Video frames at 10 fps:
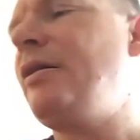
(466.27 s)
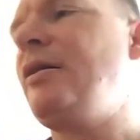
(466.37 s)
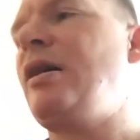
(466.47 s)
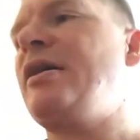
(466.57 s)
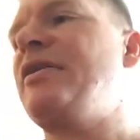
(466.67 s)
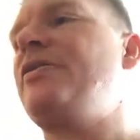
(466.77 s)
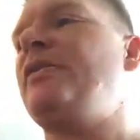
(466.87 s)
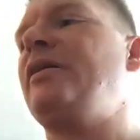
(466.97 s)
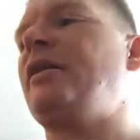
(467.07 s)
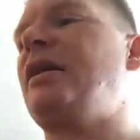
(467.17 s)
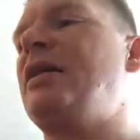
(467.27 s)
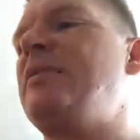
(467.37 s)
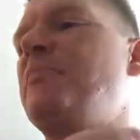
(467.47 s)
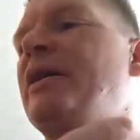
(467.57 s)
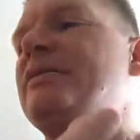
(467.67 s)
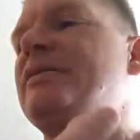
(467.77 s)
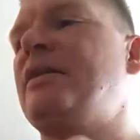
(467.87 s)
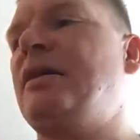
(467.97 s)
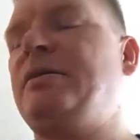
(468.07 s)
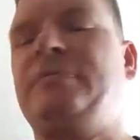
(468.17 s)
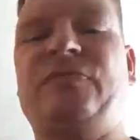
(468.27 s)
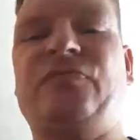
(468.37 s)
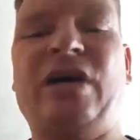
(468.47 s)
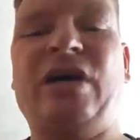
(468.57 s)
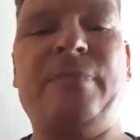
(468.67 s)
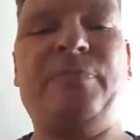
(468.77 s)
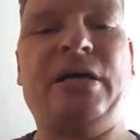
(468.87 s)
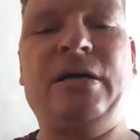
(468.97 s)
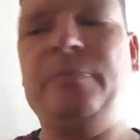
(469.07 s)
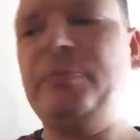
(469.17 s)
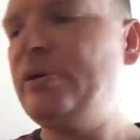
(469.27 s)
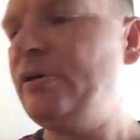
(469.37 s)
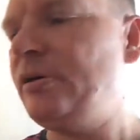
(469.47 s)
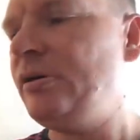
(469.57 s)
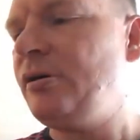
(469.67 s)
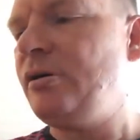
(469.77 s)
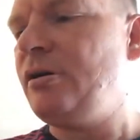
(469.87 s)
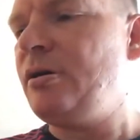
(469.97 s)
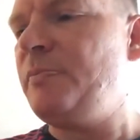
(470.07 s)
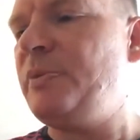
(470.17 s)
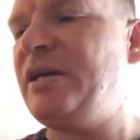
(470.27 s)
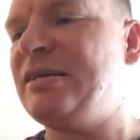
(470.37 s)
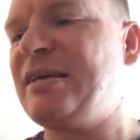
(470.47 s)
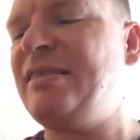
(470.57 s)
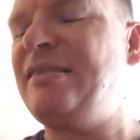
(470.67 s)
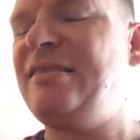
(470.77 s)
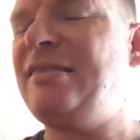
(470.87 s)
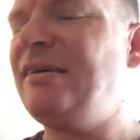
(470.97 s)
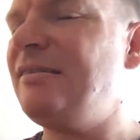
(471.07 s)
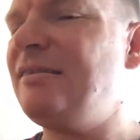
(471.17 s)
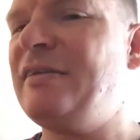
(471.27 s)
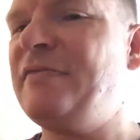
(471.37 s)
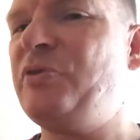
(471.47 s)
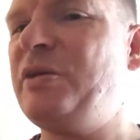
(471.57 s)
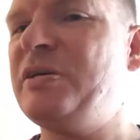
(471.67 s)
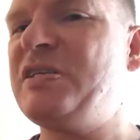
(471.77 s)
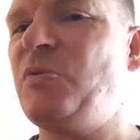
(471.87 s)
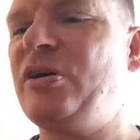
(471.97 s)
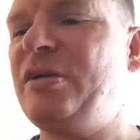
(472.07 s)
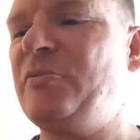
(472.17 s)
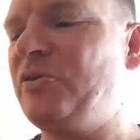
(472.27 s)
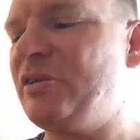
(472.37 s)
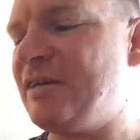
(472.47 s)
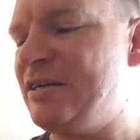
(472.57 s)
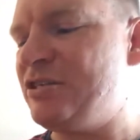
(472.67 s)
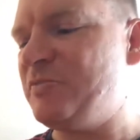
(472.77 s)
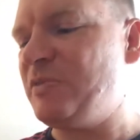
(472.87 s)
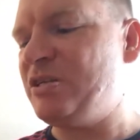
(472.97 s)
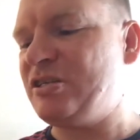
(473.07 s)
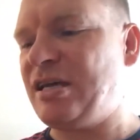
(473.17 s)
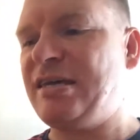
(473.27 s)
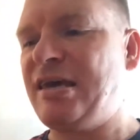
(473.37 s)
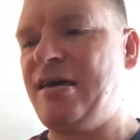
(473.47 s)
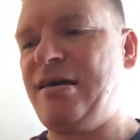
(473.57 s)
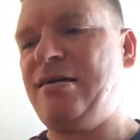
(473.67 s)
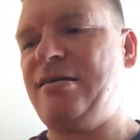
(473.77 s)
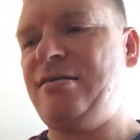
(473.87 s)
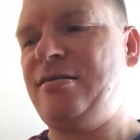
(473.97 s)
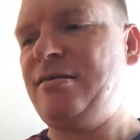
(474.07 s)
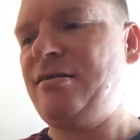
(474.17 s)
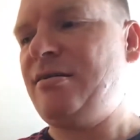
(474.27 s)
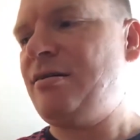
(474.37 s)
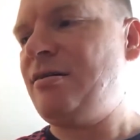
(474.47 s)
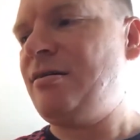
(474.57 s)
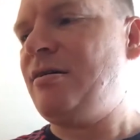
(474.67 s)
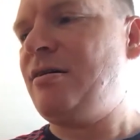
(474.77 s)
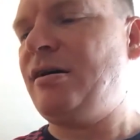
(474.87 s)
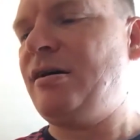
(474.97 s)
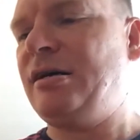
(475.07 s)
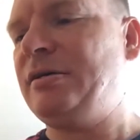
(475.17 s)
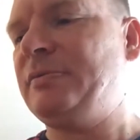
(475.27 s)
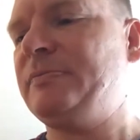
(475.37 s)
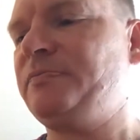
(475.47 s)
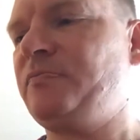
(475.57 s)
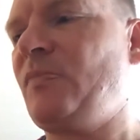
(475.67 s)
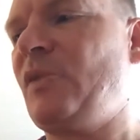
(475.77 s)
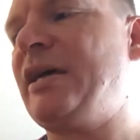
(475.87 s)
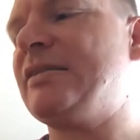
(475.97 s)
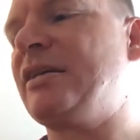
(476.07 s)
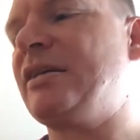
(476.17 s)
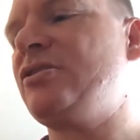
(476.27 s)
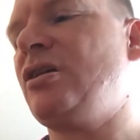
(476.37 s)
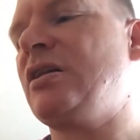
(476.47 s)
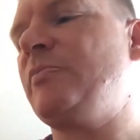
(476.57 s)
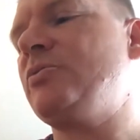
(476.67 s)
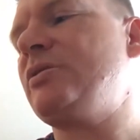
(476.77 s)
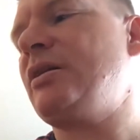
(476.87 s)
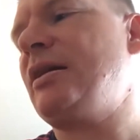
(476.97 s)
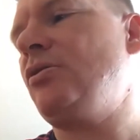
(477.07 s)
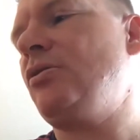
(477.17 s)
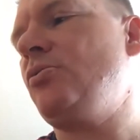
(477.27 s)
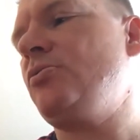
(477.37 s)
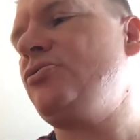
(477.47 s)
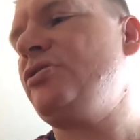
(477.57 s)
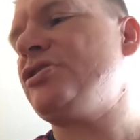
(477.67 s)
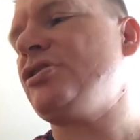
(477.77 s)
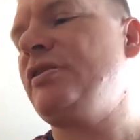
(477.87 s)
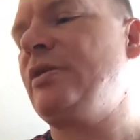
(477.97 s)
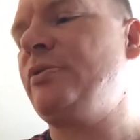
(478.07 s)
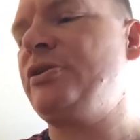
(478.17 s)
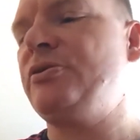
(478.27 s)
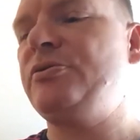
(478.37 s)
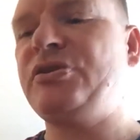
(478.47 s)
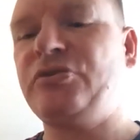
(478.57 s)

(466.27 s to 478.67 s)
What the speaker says: I think I might wrap up because I think that I've pretty much spoken about the sash as much as I can. I guess I can talk about how traditionally they were used.